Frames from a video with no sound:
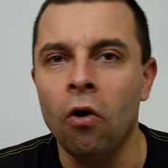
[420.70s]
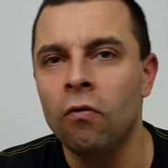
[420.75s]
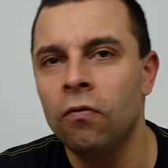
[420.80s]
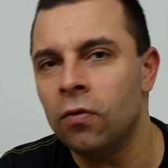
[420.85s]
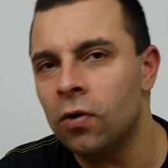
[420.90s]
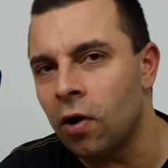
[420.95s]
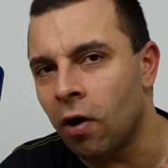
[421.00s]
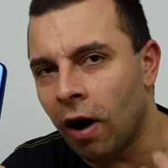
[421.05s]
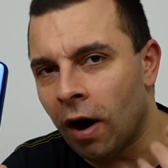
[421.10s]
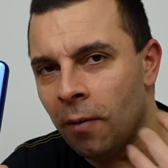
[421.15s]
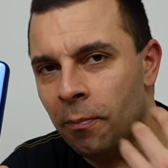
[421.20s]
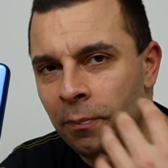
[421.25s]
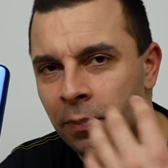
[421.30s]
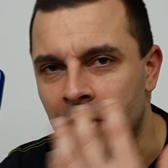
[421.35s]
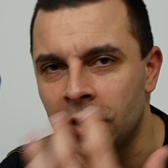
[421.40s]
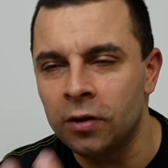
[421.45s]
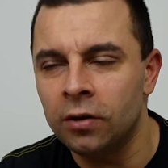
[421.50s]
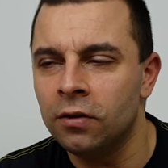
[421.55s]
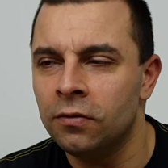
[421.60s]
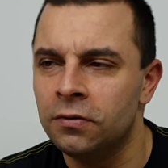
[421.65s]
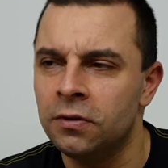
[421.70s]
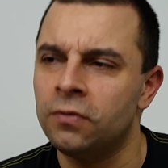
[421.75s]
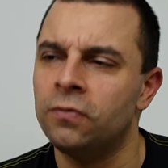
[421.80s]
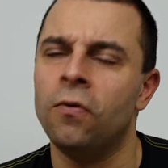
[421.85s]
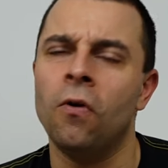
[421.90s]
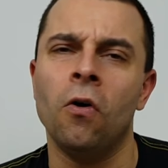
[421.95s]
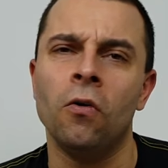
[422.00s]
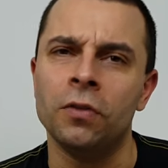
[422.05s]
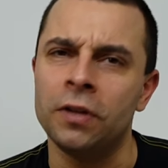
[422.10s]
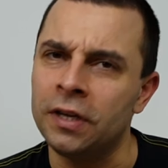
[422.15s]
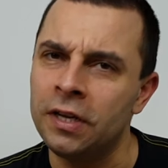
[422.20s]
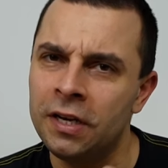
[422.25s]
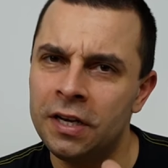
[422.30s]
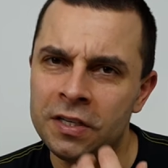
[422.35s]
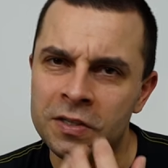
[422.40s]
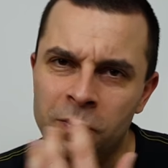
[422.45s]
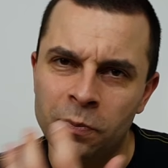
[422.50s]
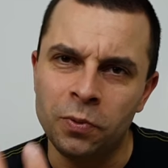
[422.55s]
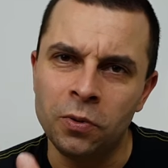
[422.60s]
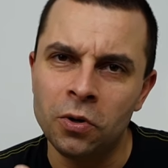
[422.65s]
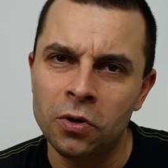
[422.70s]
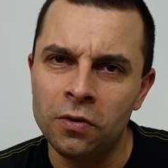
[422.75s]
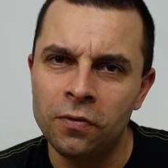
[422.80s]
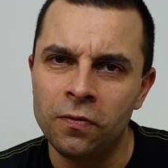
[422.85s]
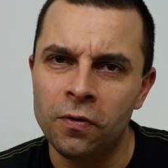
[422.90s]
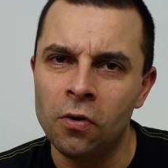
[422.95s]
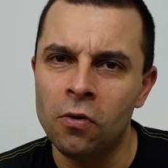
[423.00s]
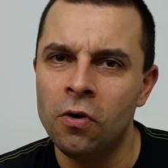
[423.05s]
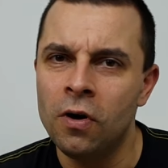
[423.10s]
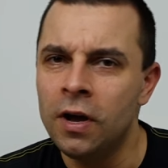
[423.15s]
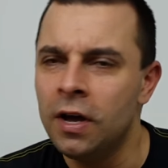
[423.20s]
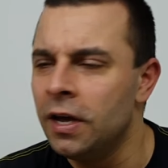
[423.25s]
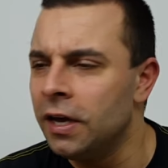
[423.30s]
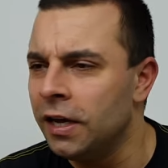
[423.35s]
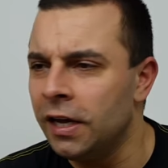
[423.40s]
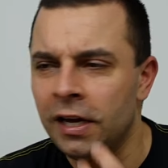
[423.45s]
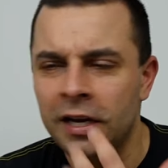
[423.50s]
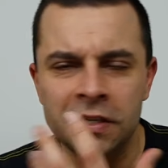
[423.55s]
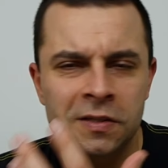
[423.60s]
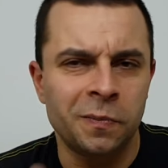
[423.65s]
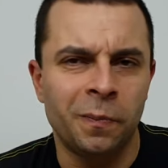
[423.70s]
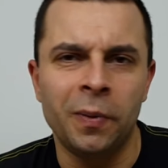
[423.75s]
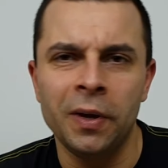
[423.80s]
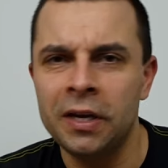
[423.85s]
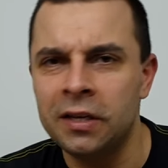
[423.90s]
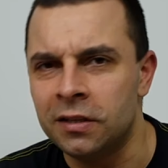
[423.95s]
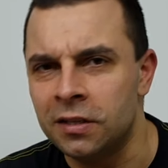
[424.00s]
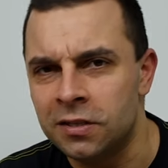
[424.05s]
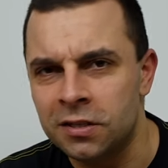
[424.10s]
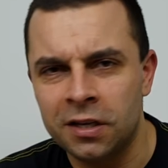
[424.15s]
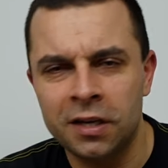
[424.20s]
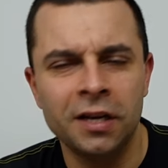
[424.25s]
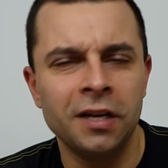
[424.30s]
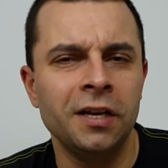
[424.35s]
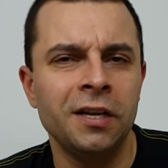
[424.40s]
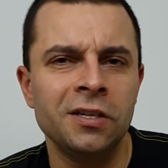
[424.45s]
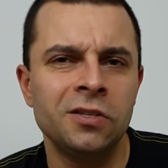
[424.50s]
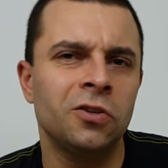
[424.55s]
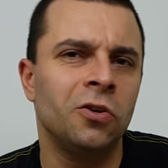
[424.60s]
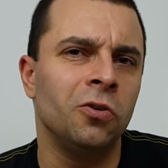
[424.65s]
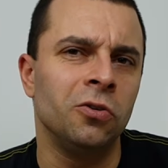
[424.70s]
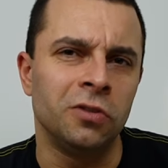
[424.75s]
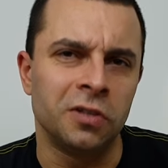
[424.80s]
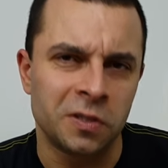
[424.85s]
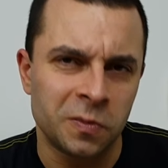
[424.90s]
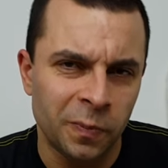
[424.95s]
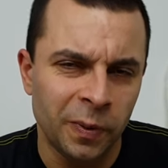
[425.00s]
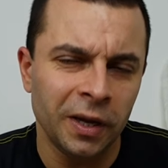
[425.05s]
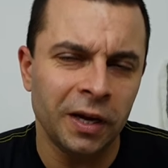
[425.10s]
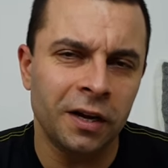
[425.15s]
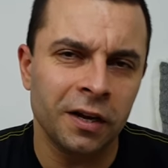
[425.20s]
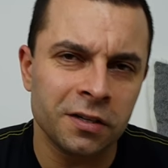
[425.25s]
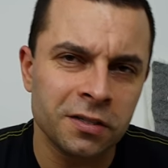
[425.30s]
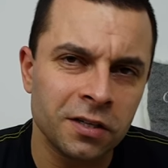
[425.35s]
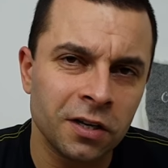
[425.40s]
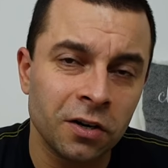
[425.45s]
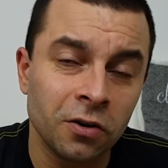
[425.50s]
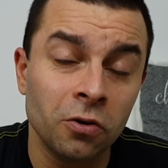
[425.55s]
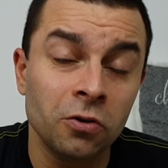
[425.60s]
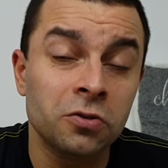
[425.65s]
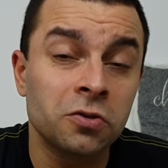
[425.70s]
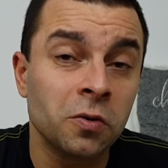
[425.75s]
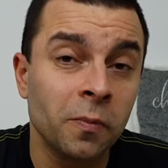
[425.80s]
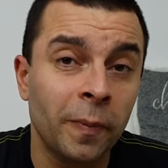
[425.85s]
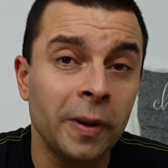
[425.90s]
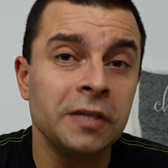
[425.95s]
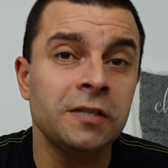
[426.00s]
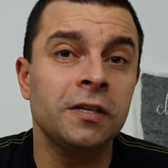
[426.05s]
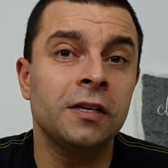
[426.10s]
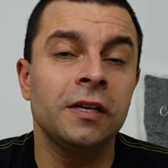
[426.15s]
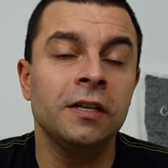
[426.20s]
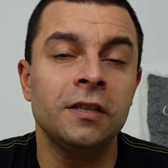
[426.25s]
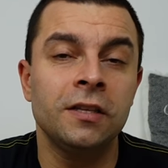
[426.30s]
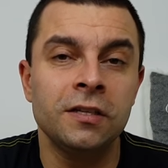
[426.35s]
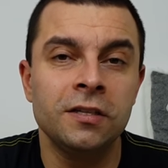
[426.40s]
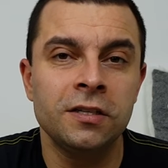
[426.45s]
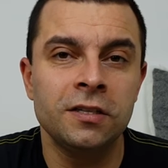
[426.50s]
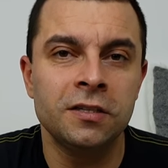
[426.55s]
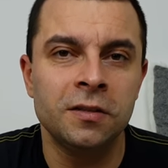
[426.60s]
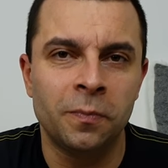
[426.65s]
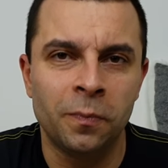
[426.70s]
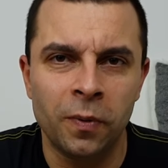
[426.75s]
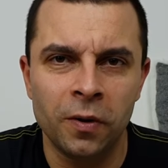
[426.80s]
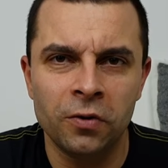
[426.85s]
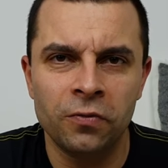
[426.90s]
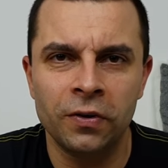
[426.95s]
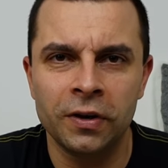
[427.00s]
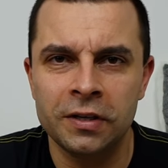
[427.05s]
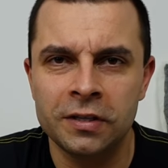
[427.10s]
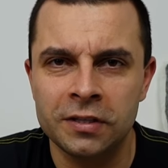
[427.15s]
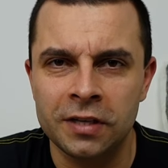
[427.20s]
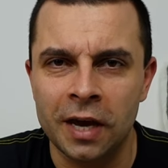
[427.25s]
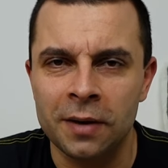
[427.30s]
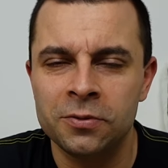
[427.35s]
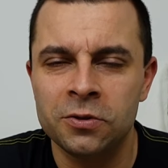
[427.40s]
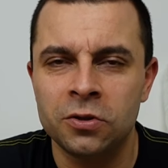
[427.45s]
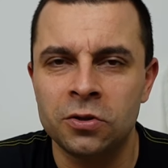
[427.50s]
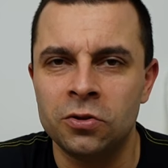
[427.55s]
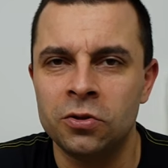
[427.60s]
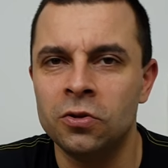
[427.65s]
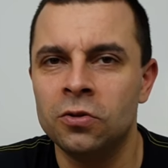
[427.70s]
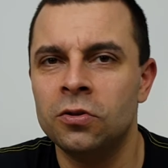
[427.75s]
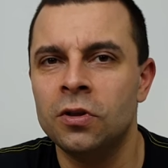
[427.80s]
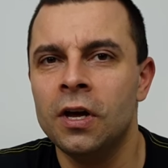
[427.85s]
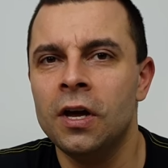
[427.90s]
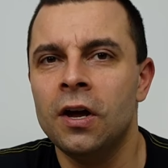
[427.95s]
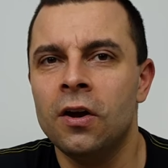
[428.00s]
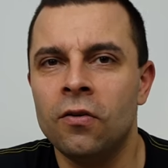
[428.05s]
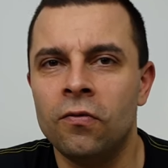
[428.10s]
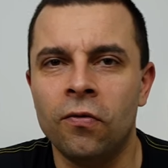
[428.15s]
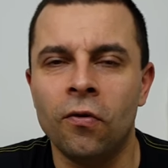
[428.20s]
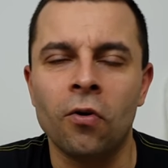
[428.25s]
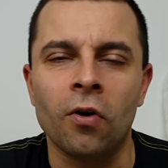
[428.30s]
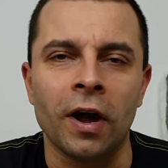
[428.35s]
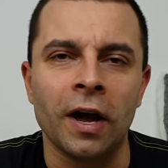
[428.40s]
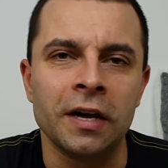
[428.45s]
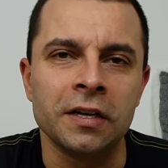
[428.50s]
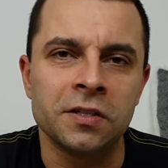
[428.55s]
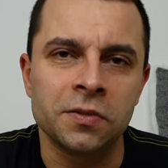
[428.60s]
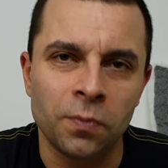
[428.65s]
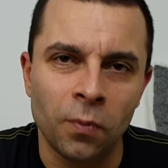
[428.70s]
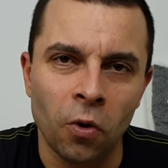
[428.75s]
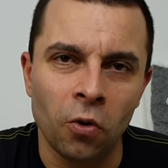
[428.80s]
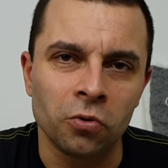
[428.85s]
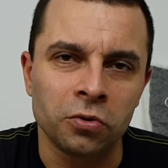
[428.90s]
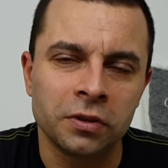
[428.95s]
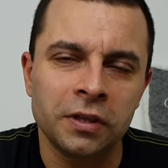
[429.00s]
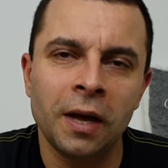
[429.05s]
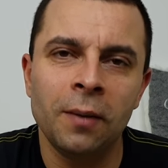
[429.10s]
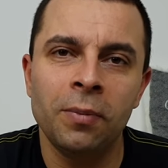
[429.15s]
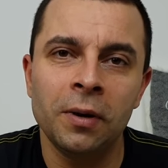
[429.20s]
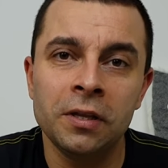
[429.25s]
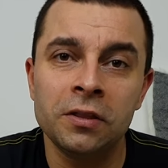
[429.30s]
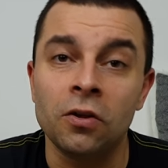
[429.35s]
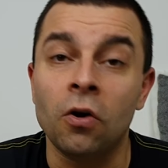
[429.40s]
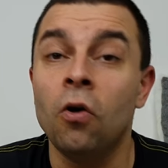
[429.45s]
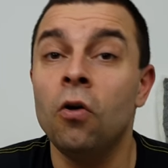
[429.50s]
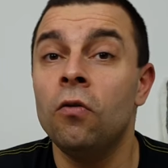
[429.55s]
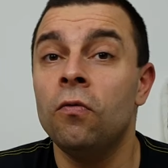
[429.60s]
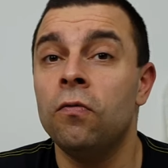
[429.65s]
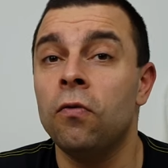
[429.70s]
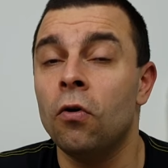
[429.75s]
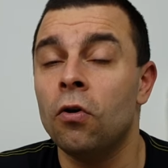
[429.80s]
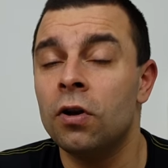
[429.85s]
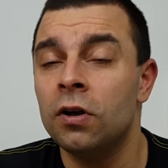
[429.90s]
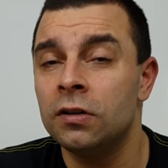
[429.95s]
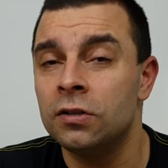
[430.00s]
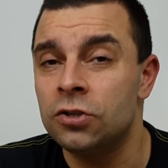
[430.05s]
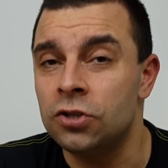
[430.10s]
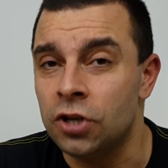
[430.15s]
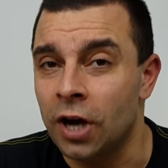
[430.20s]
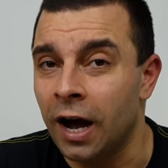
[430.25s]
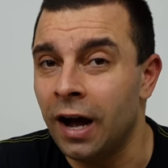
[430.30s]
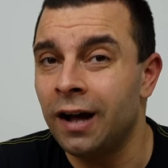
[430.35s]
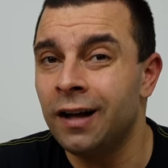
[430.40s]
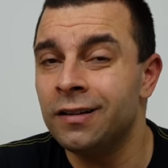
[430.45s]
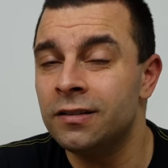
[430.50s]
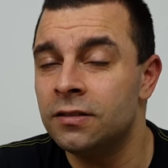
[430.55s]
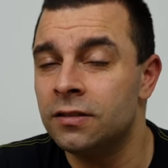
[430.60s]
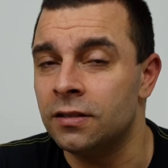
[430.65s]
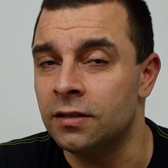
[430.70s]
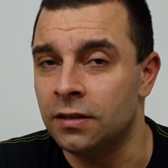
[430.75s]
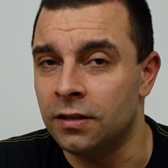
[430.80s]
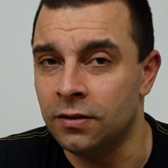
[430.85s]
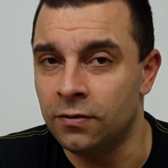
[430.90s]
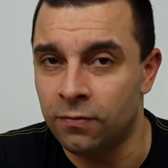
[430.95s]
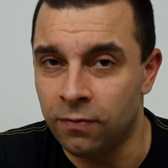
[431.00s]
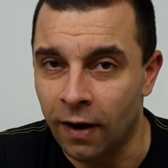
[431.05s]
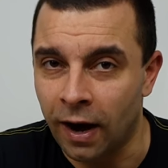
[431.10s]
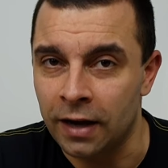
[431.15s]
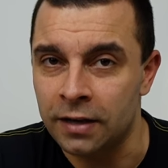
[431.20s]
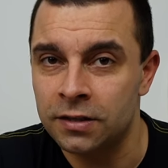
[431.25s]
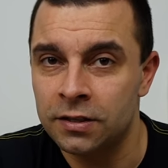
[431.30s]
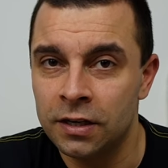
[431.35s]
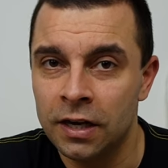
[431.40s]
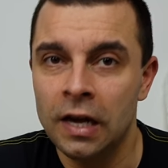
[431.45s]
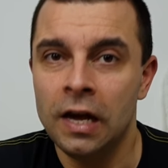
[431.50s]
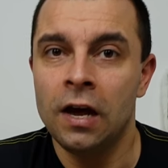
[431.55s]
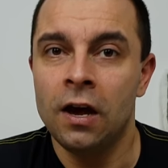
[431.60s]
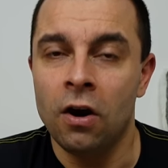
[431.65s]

overall appeal of the phone. It is beautiful, it is big, the screen is good, the speakers are good. So basically this is the perfect substitute for a small tablet or for a child's device.